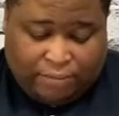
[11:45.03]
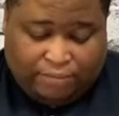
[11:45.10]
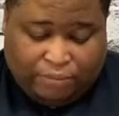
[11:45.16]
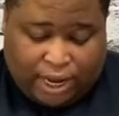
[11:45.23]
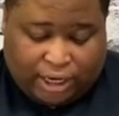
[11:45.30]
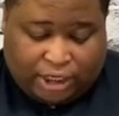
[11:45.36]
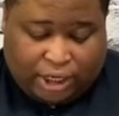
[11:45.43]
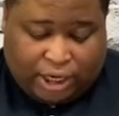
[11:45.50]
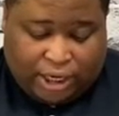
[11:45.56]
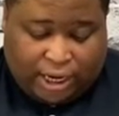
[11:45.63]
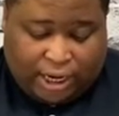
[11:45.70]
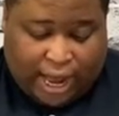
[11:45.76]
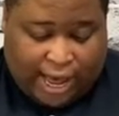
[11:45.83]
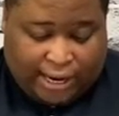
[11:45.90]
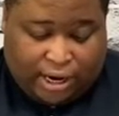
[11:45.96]
that she
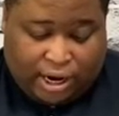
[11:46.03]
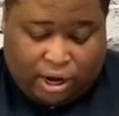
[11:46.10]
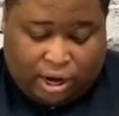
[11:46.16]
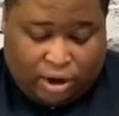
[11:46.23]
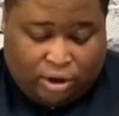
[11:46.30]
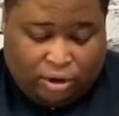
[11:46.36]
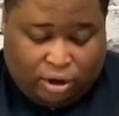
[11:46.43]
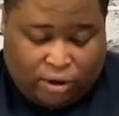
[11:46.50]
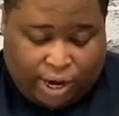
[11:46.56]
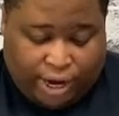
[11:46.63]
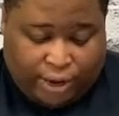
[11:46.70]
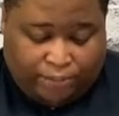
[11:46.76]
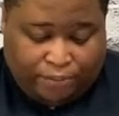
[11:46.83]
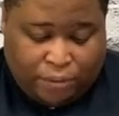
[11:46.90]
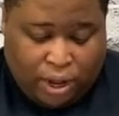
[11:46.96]
could hire her own
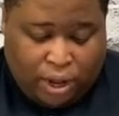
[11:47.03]
lawyer.